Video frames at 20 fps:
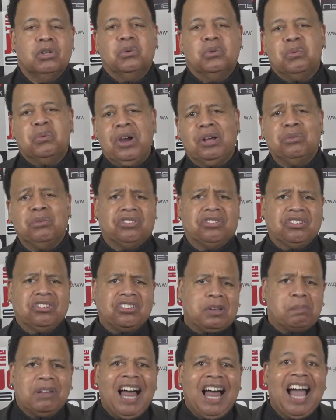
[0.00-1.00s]
Well, it was a
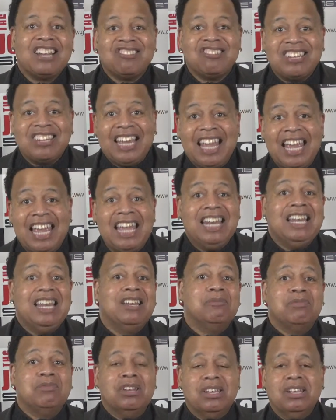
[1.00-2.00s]
supply chain,
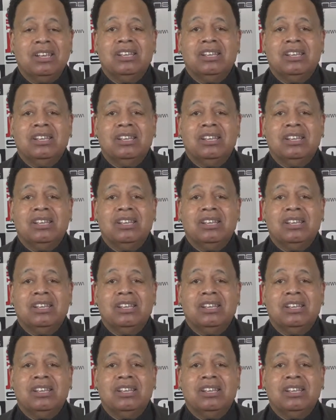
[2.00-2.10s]
and